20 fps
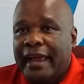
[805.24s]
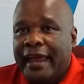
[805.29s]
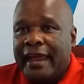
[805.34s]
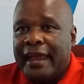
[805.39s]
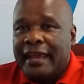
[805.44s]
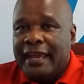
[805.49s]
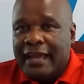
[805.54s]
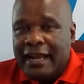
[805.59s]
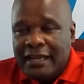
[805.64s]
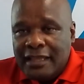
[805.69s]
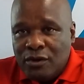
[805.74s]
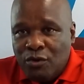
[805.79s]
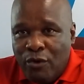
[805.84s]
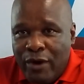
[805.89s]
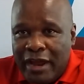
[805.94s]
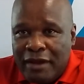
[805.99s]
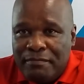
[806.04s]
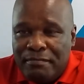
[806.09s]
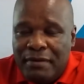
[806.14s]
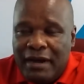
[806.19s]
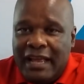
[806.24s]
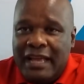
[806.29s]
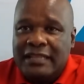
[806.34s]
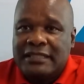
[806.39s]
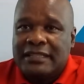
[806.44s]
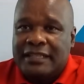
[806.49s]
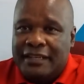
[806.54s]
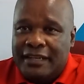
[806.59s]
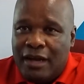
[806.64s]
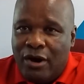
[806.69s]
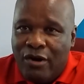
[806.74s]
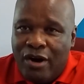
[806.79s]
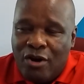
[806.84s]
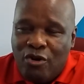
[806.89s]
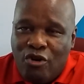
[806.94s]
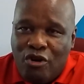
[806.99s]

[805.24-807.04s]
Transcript: at the workplace, in our